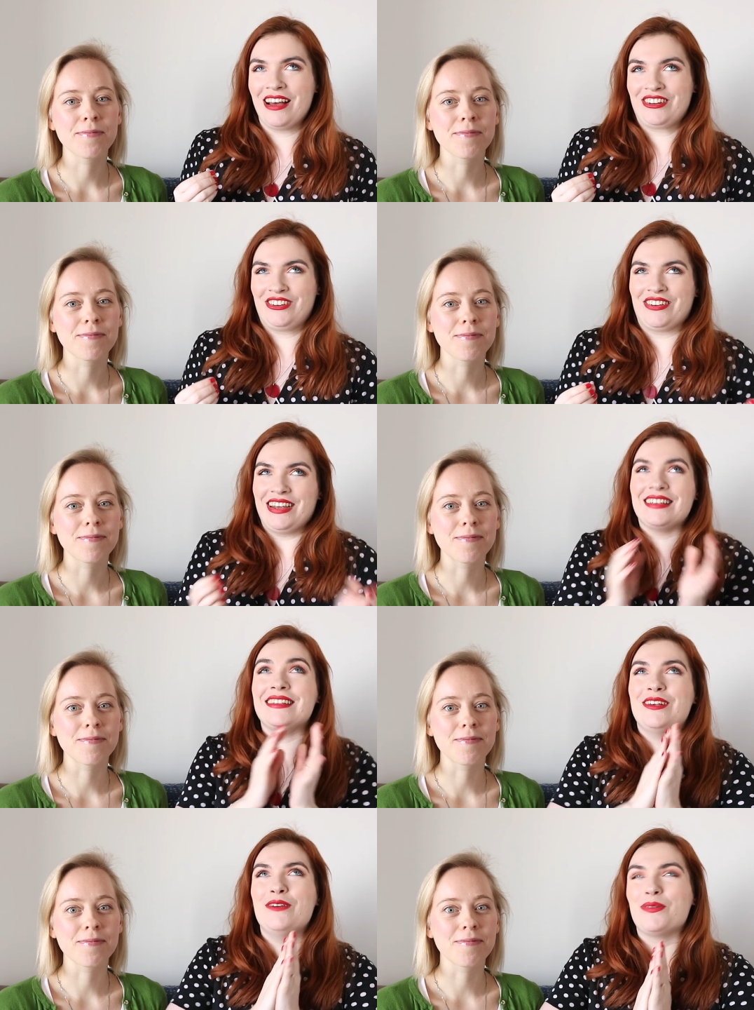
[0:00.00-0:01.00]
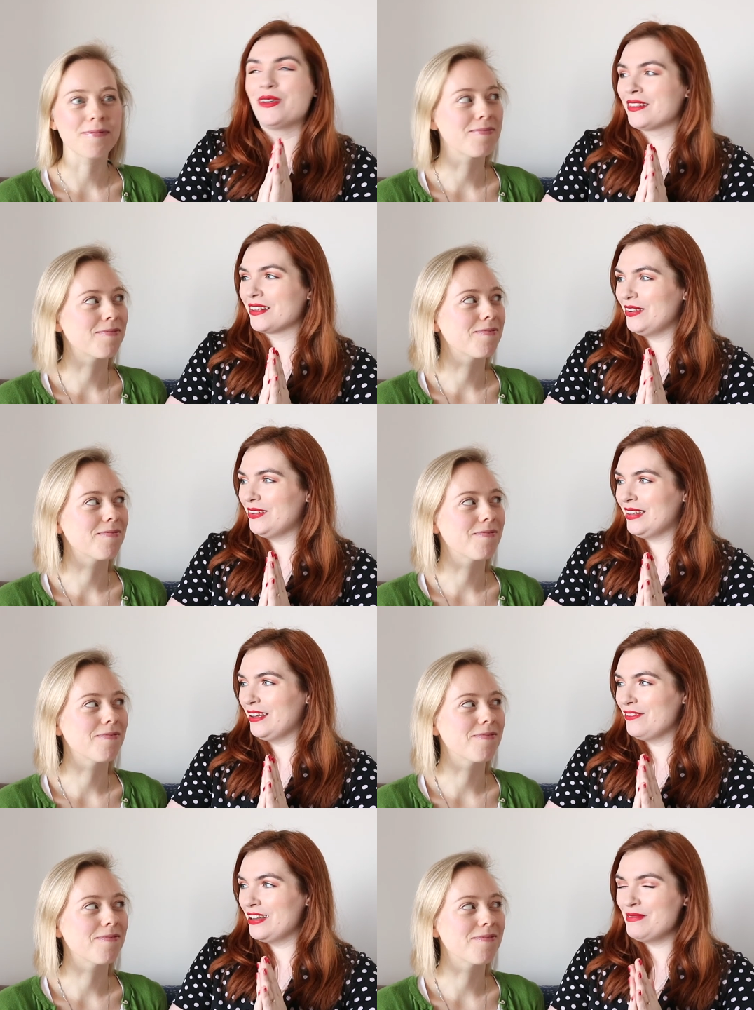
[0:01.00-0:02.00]
Speaker 1: luxury, super
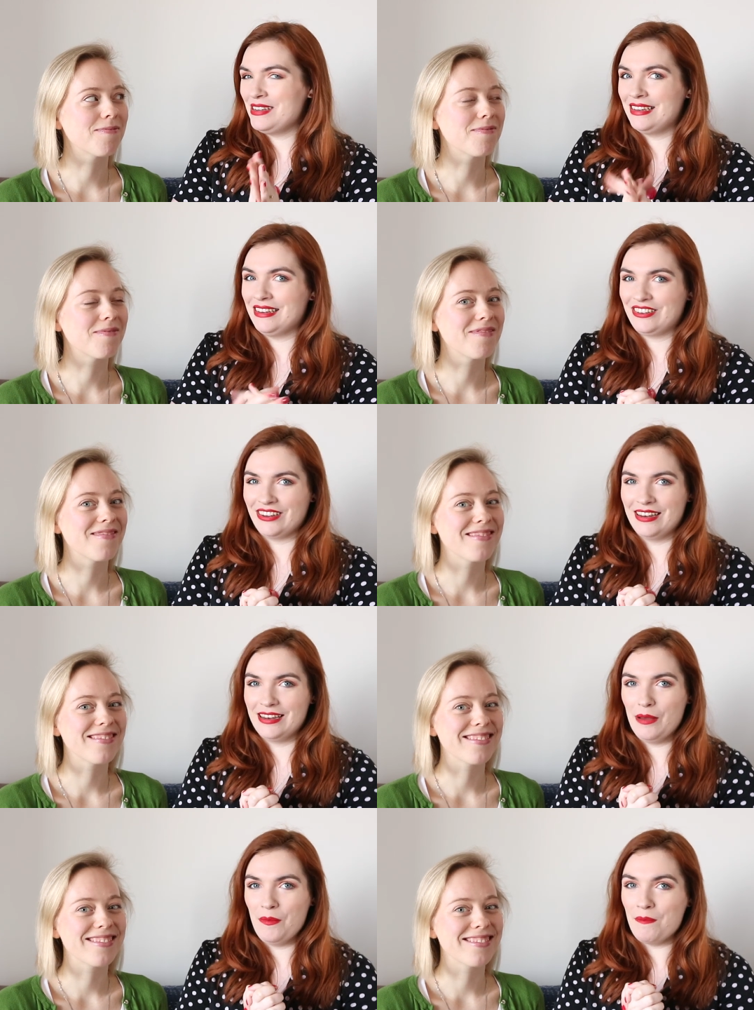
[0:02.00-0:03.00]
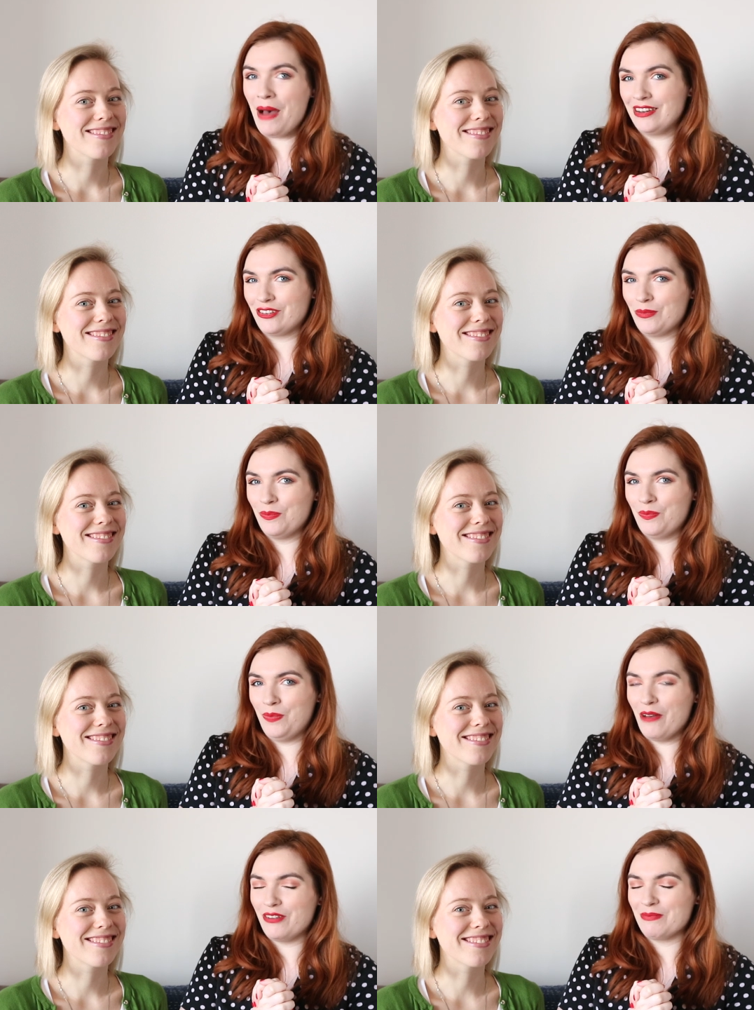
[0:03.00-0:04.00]
exclusive, limited edition match
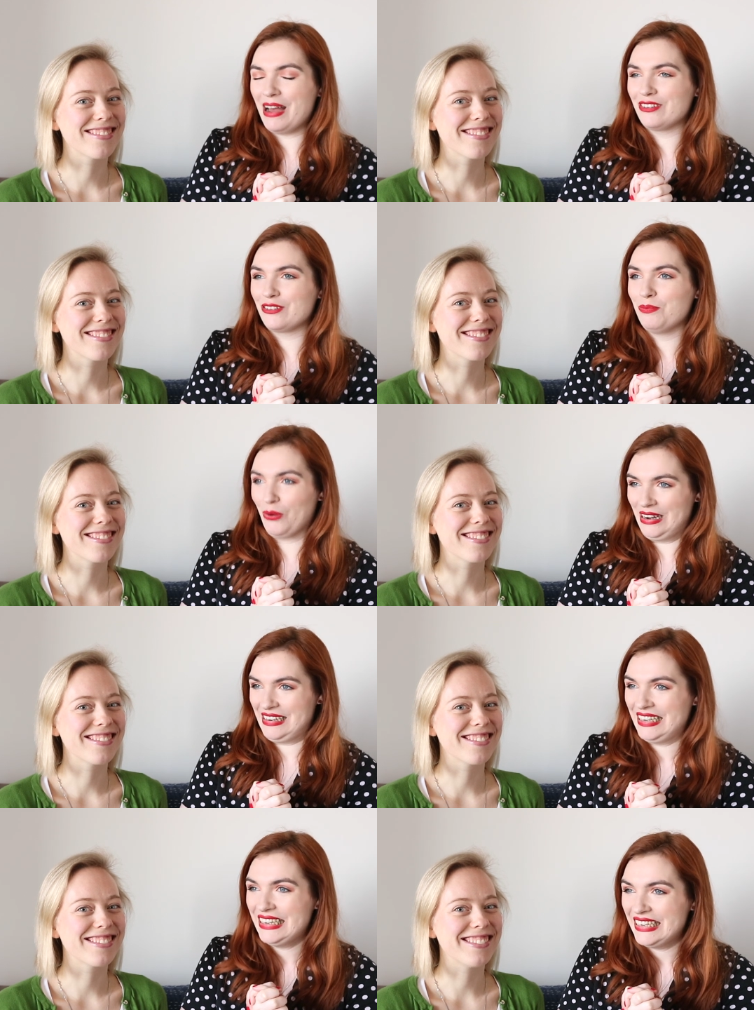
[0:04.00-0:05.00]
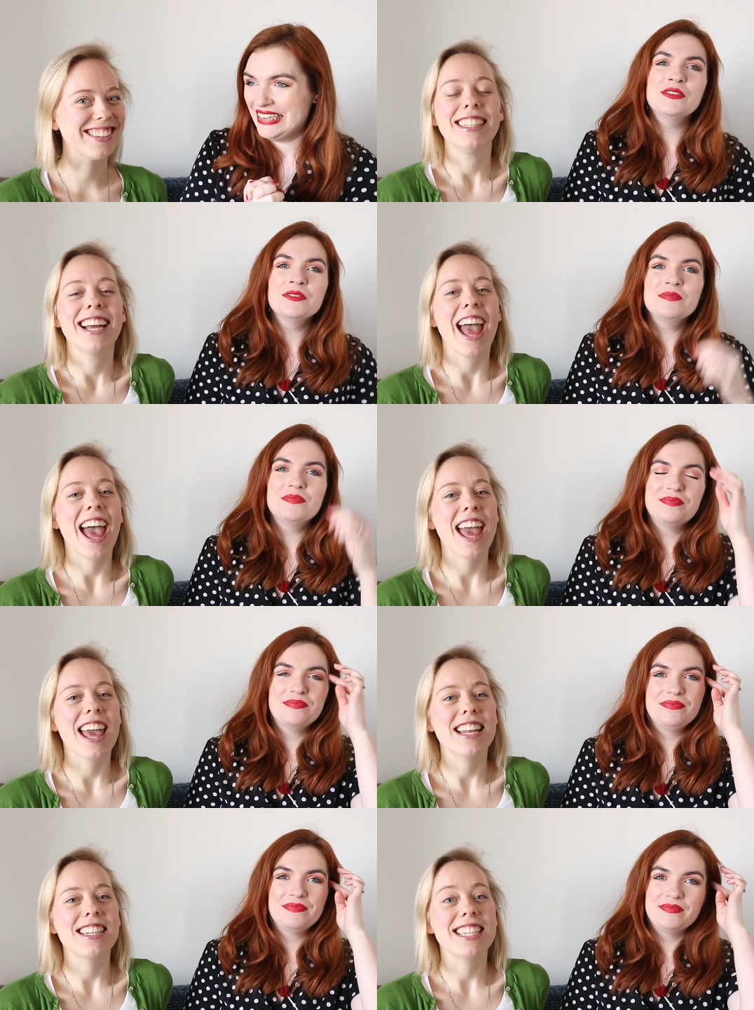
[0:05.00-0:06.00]
perfect match print.
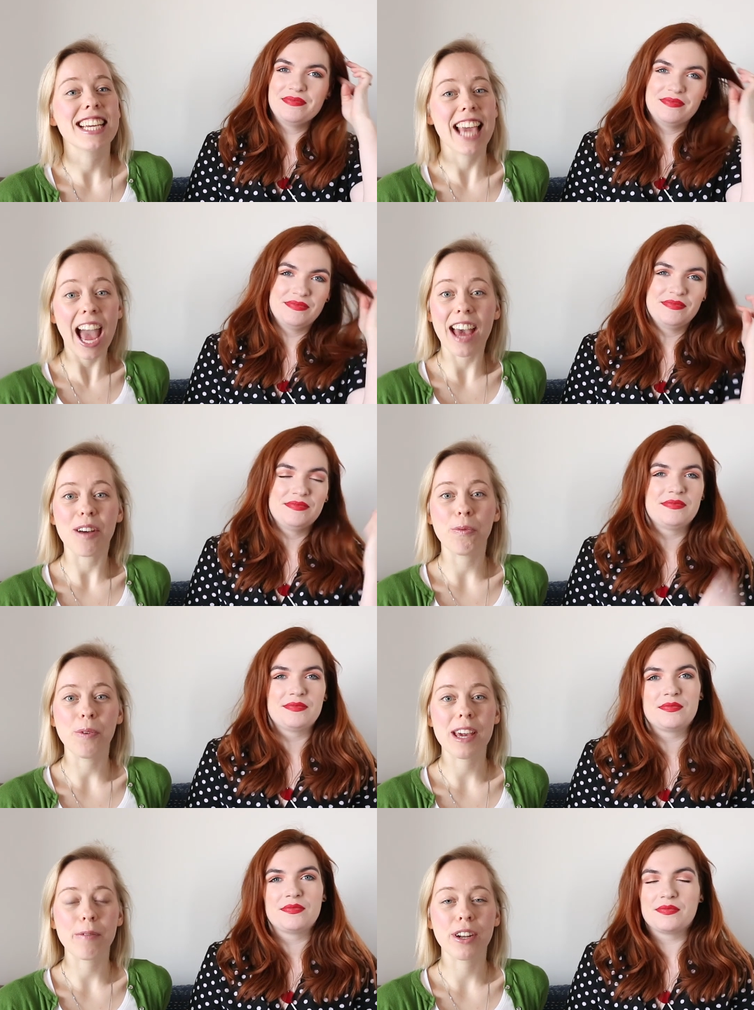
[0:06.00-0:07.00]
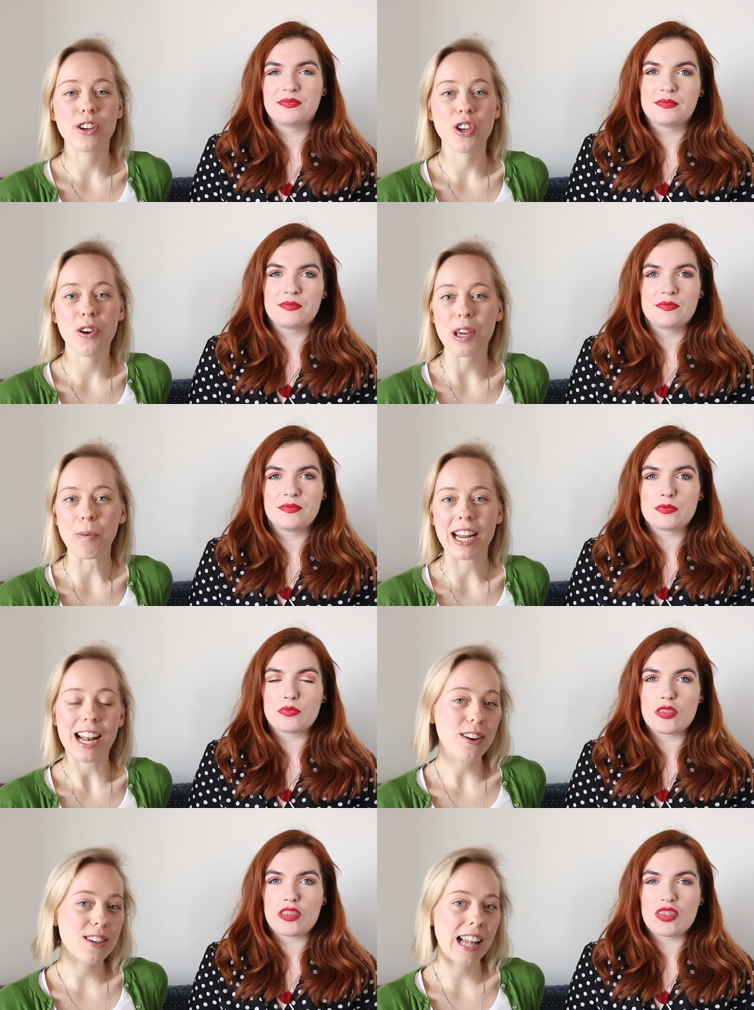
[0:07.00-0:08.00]
Speaker 2: And yeah, we want to show you what it
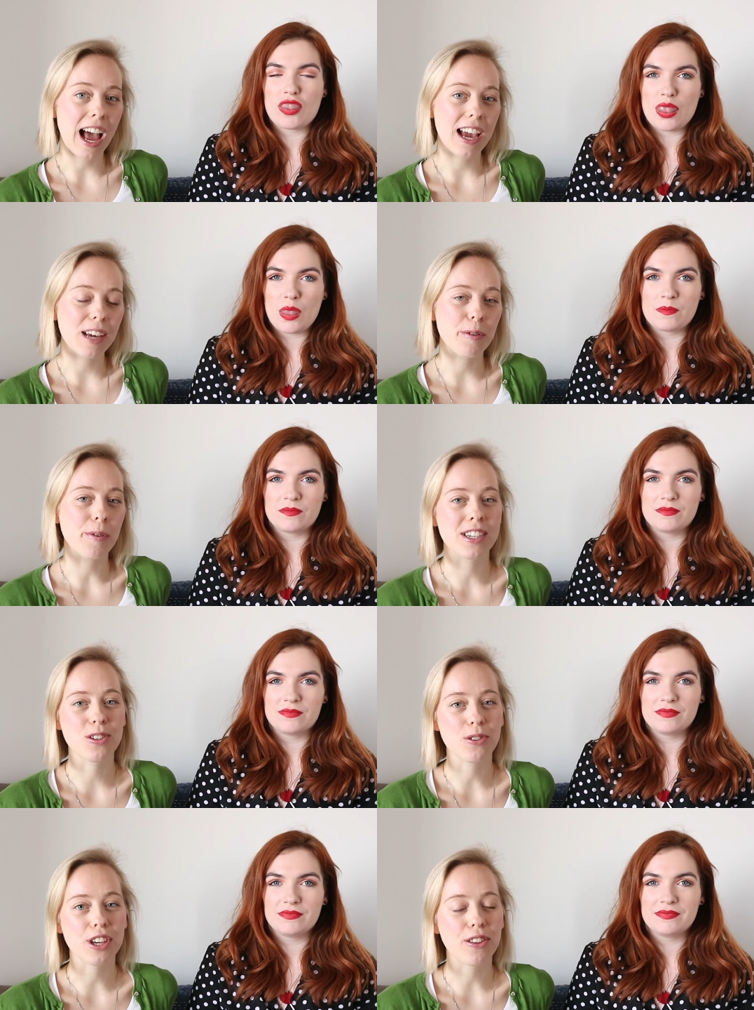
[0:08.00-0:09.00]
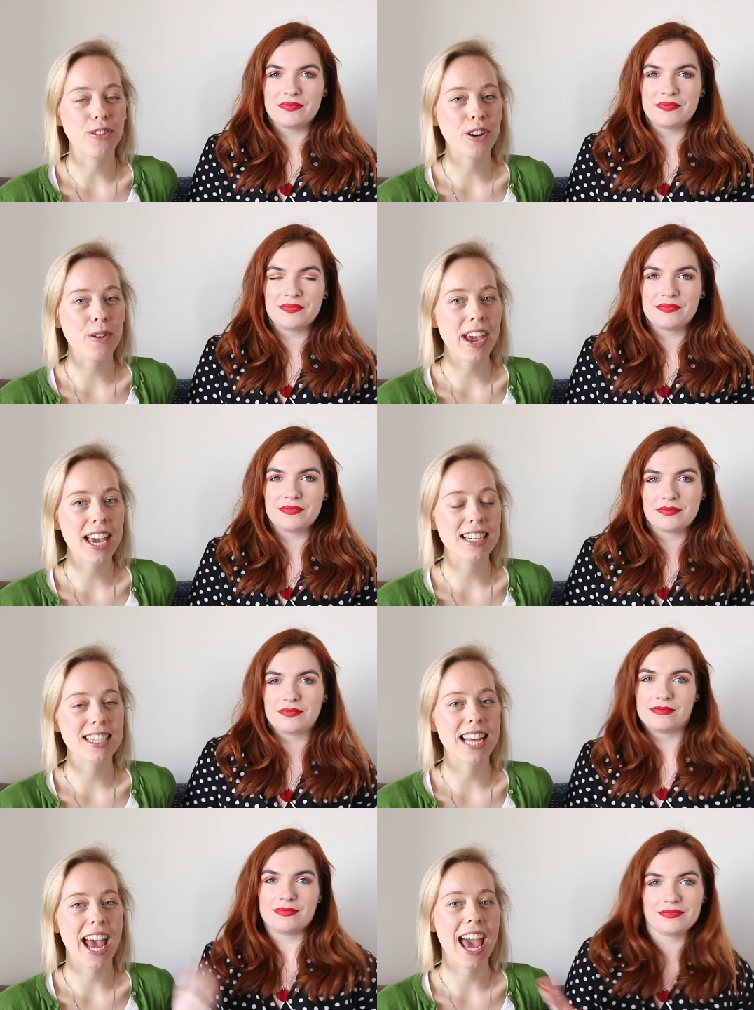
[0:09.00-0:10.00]
looks like, we want to talk you through
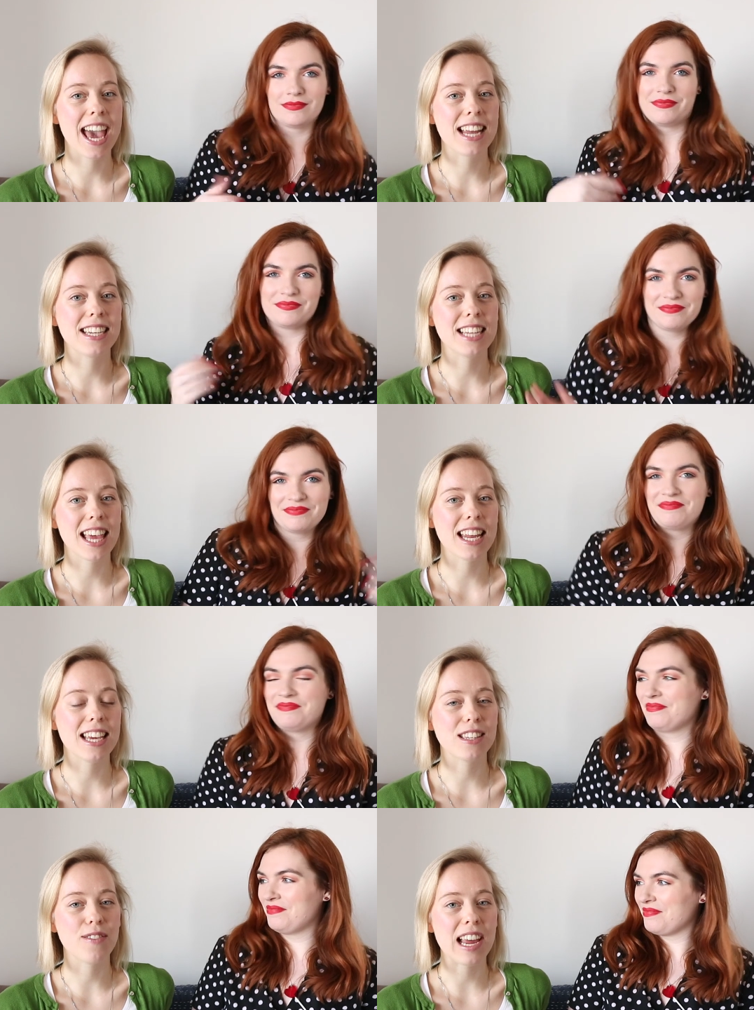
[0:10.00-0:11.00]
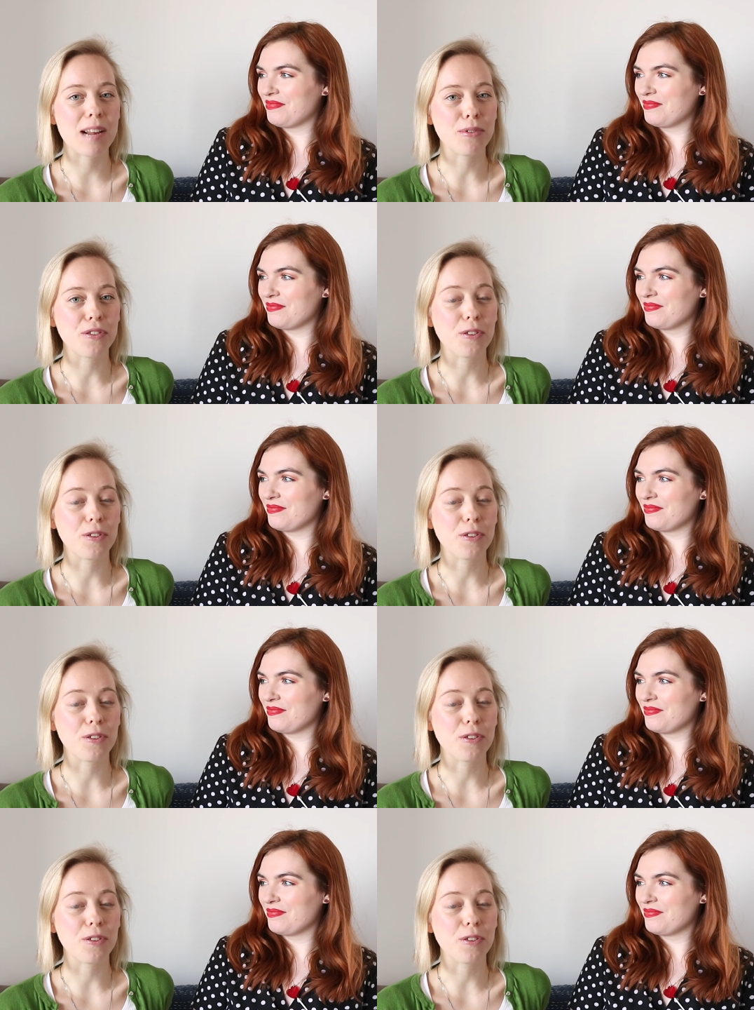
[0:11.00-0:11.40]
it, and it is available